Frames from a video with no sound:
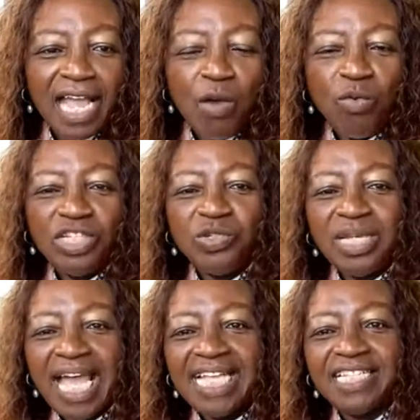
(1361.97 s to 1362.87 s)
I want you
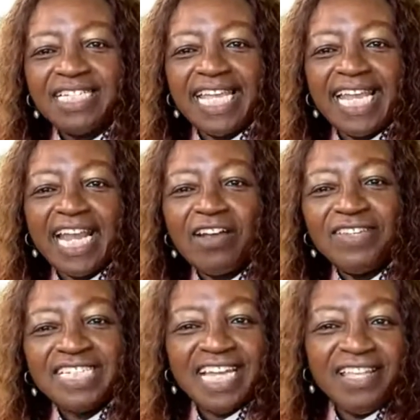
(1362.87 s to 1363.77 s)
guys to take care of
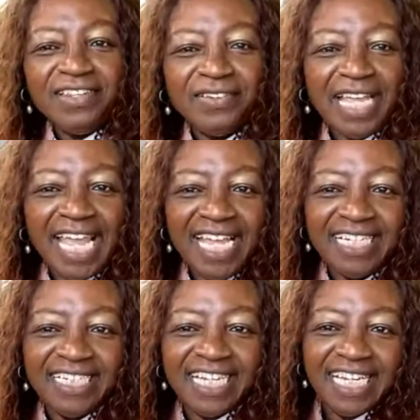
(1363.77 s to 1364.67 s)
each other
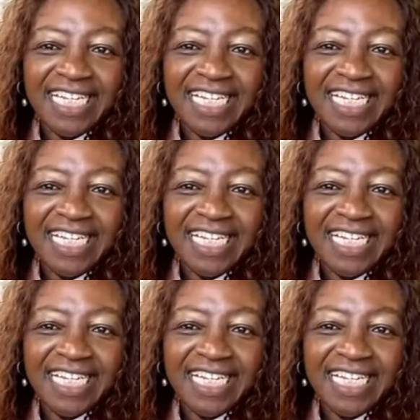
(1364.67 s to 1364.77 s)
and